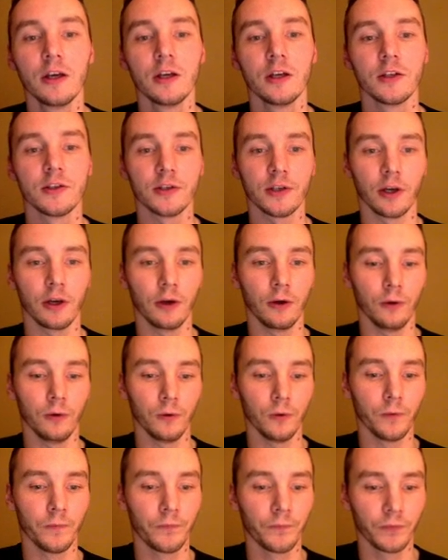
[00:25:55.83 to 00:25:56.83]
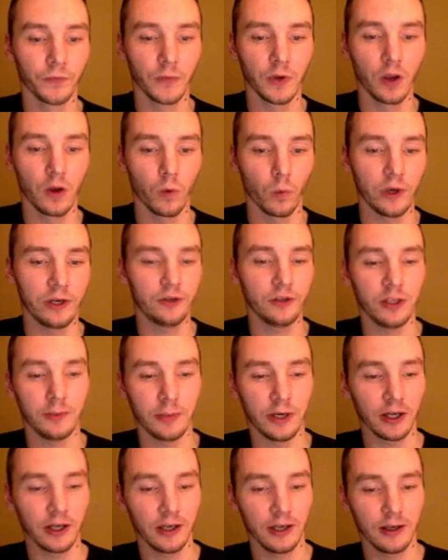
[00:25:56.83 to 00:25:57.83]
So when you're
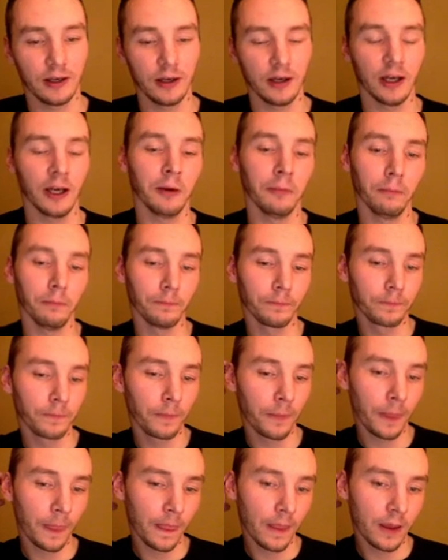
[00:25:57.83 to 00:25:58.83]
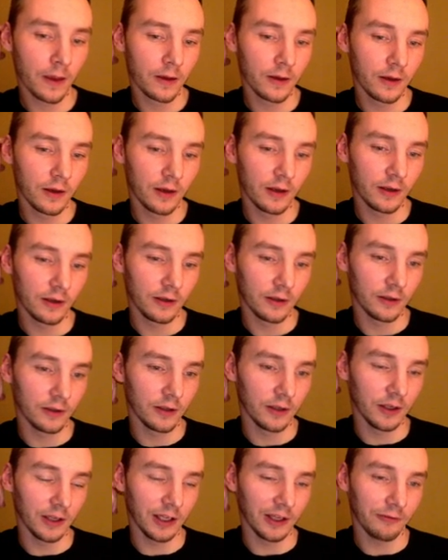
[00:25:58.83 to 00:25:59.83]
debugging, um,
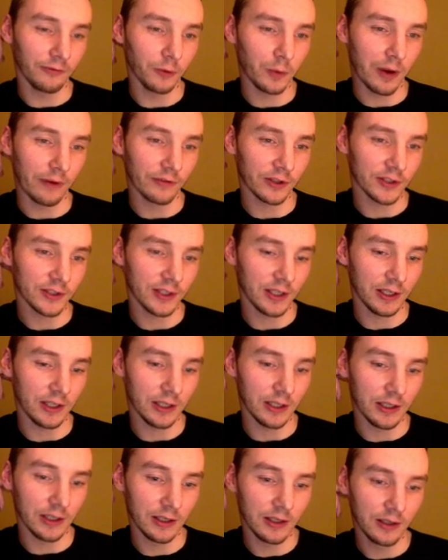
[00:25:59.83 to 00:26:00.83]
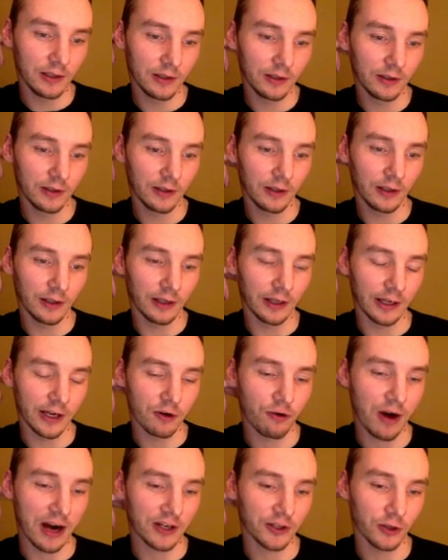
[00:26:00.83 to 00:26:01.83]
if you ever see like
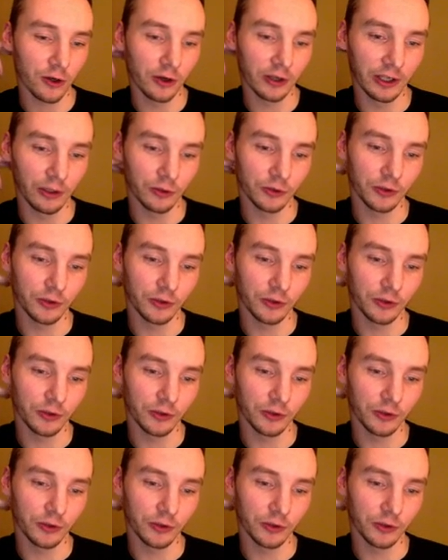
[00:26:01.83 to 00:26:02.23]
crash log, it will